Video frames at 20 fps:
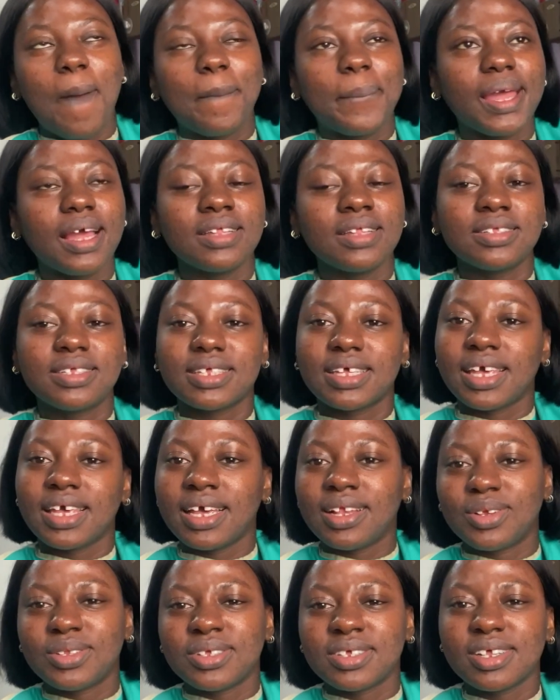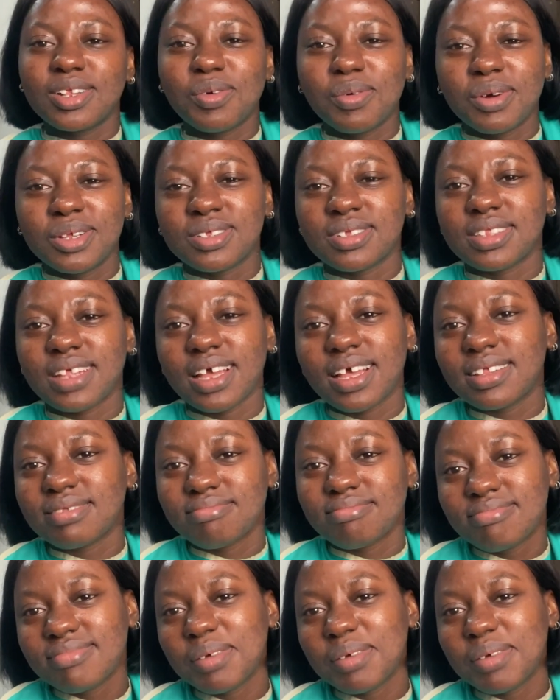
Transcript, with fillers: pain scale or the scale of one to ten,